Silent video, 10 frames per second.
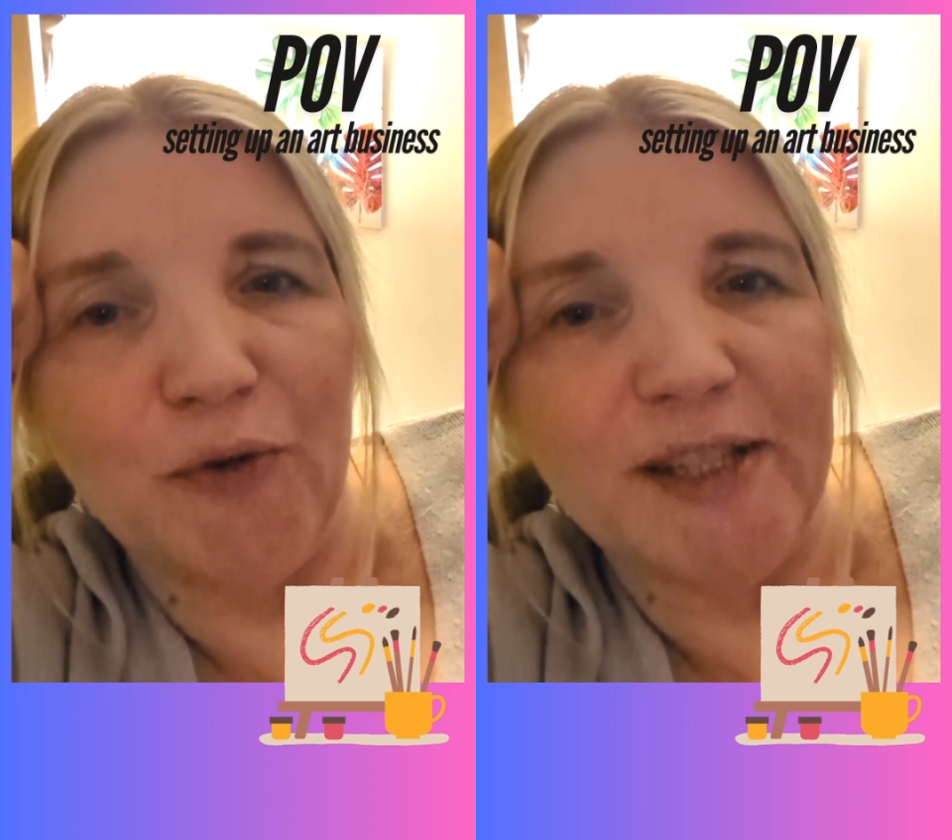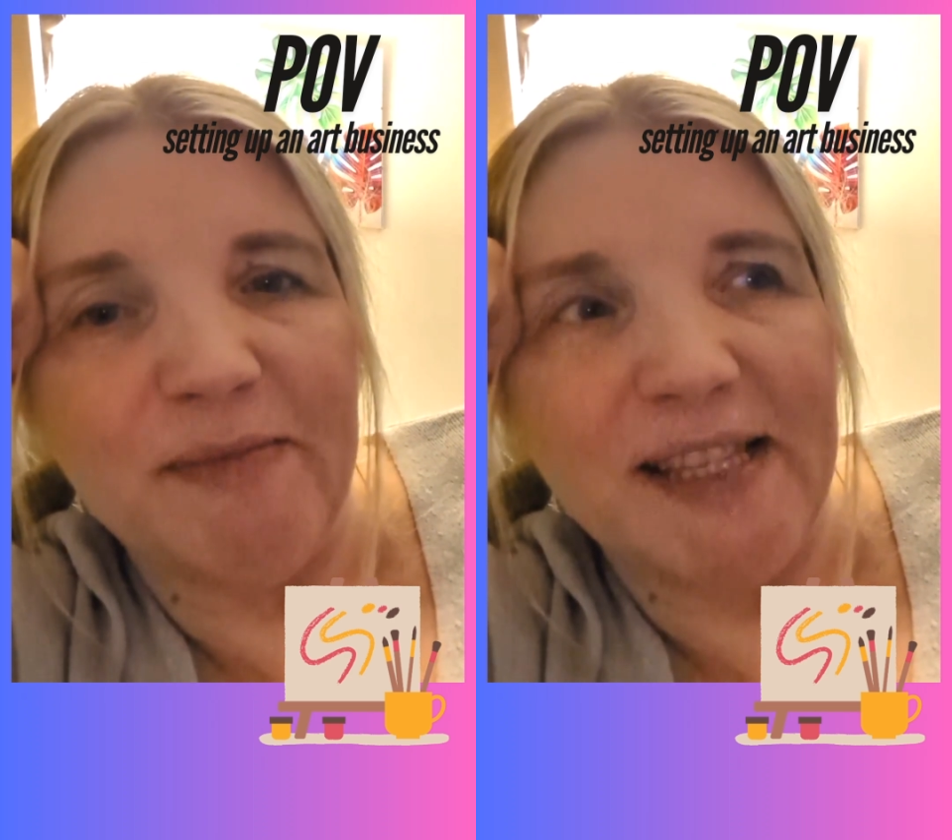
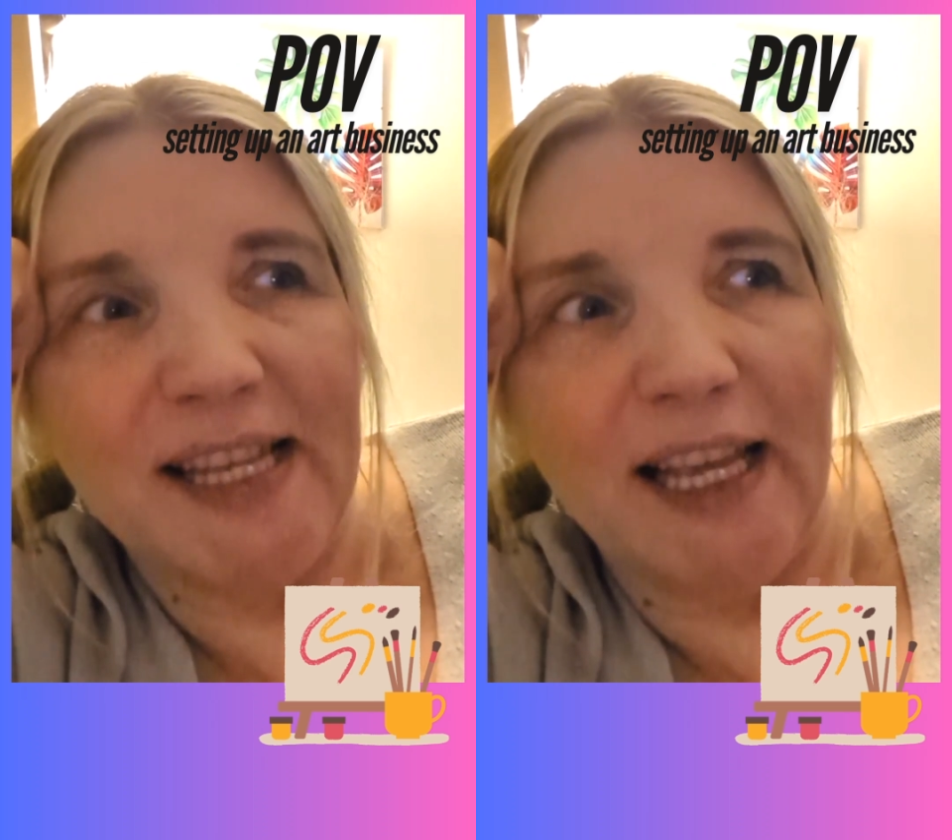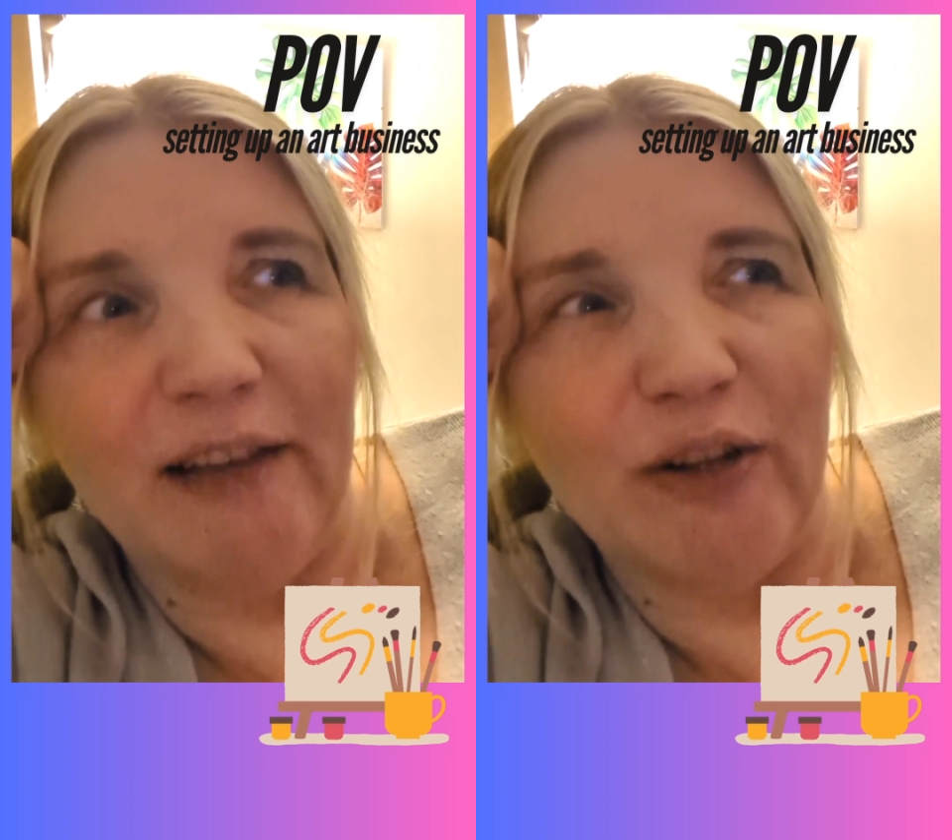Christmas
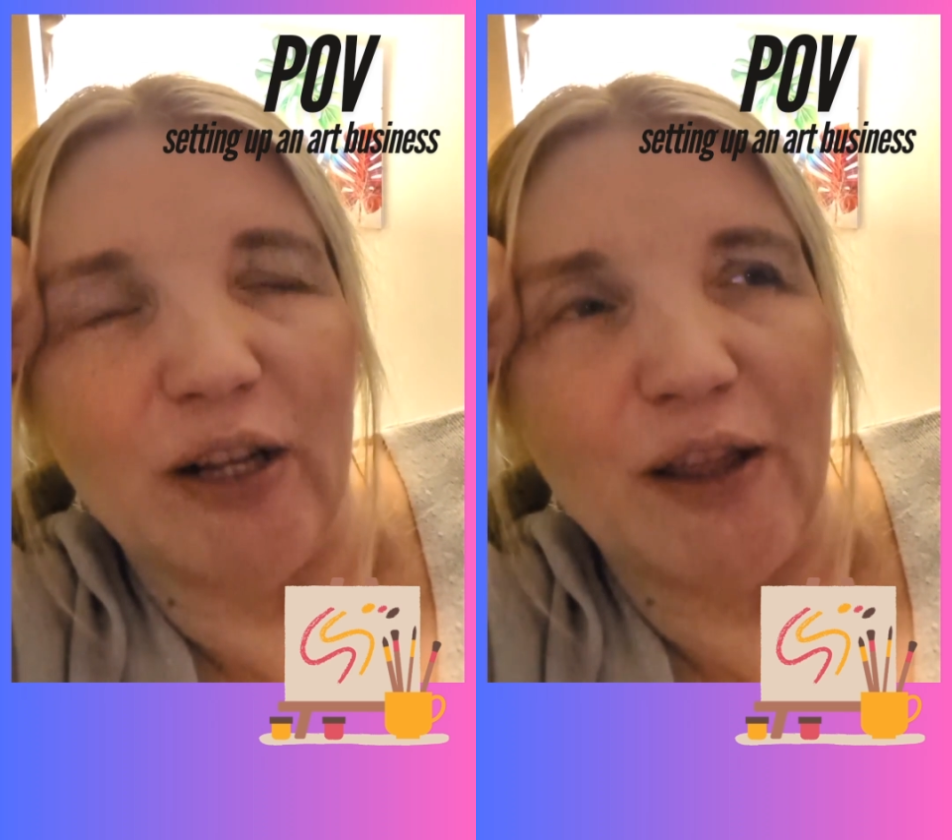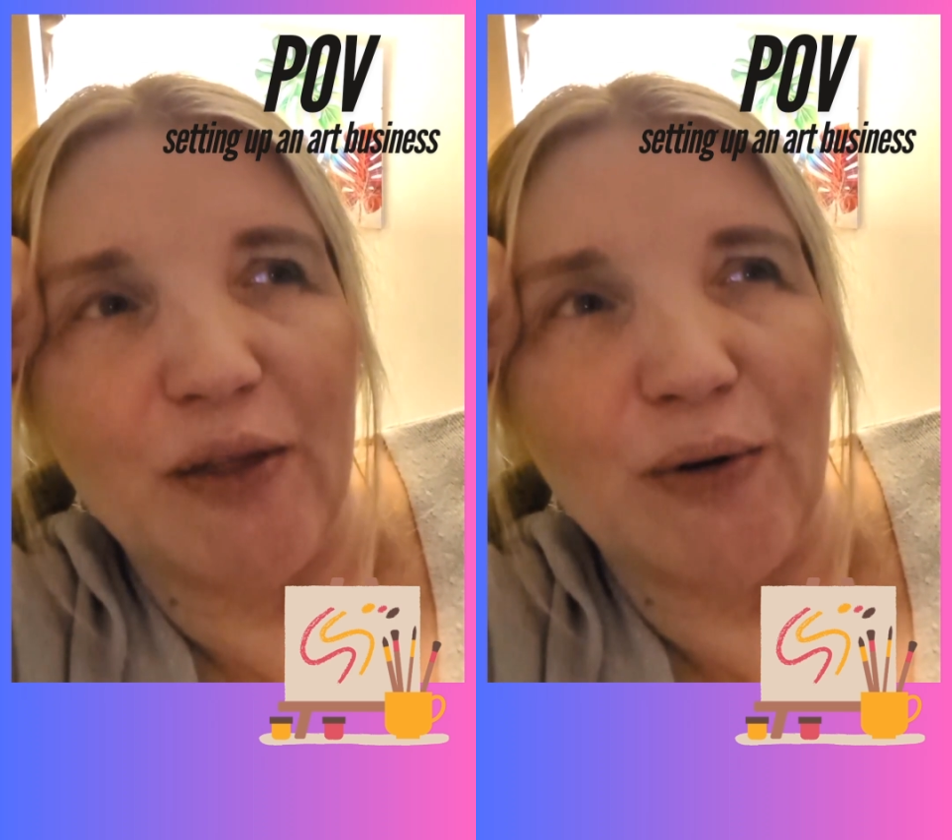Eve,
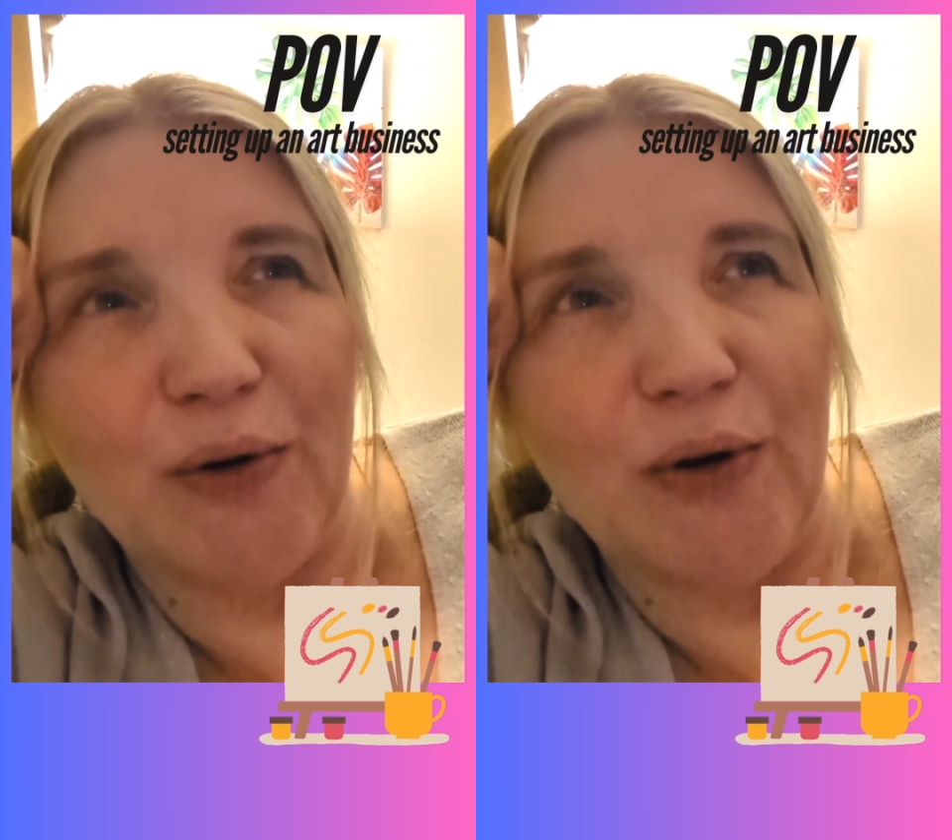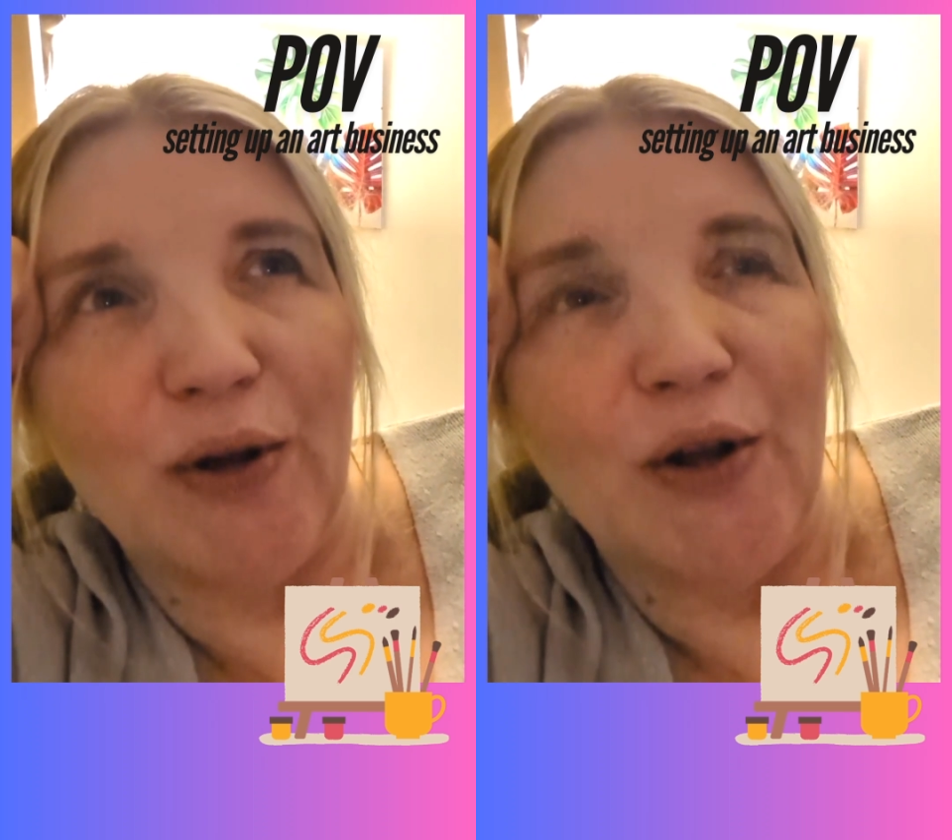and I
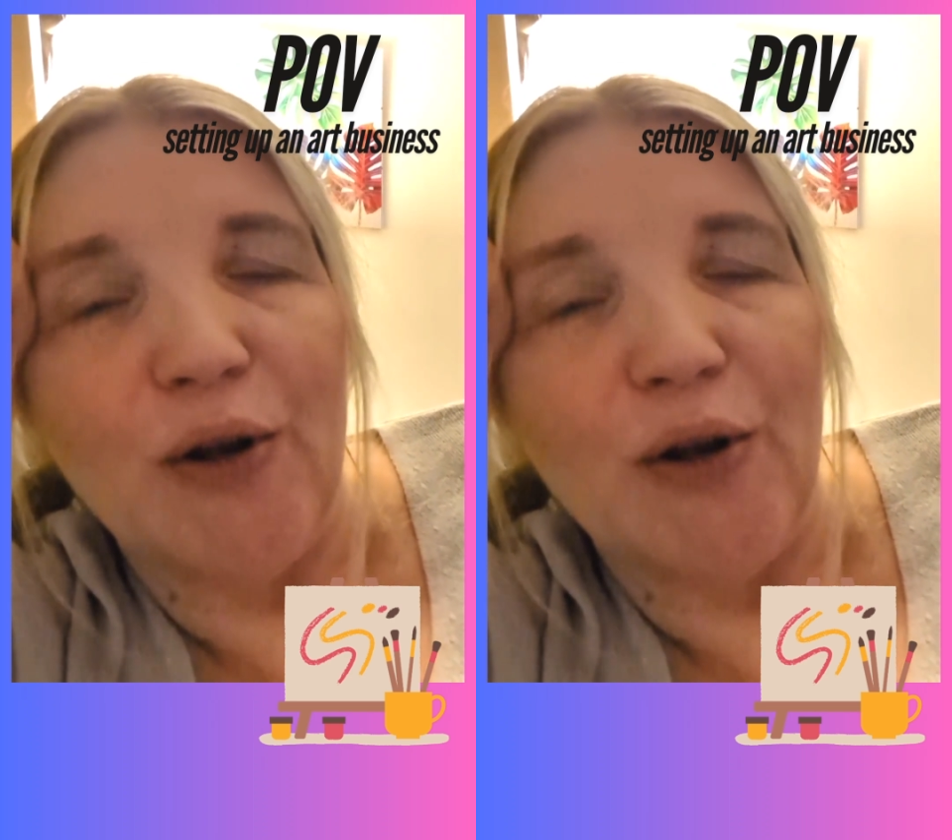thought,